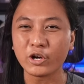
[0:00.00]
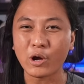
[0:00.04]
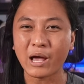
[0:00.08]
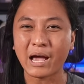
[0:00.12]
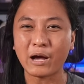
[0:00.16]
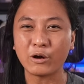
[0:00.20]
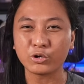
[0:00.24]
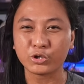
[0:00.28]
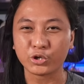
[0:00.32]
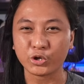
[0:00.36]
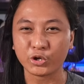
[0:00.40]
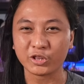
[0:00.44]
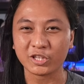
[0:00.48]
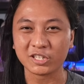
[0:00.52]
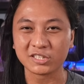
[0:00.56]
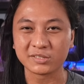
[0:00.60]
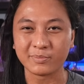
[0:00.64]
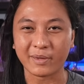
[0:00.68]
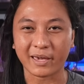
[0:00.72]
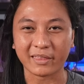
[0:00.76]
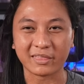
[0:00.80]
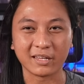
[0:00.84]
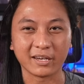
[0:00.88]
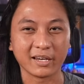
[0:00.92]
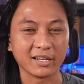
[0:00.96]
how good this
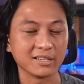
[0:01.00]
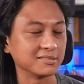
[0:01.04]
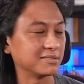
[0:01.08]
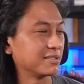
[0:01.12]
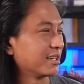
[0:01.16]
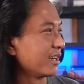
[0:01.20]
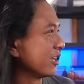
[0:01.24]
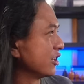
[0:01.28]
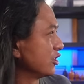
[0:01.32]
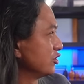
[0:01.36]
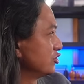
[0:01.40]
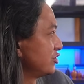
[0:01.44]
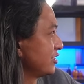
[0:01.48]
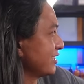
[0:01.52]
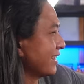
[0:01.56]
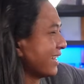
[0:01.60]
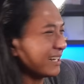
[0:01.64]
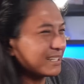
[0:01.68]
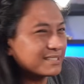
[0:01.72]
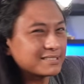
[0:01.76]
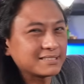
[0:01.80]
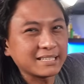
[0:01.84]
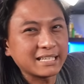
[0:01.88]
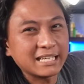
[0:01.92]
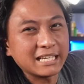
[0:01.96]
method is, you see
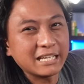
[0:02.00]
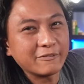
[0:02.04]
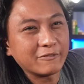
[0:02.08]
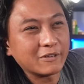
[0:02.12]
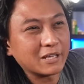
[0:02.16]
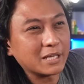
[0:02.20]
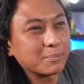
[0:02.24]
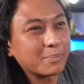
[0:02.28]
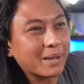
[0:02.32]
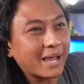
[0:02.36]
that TV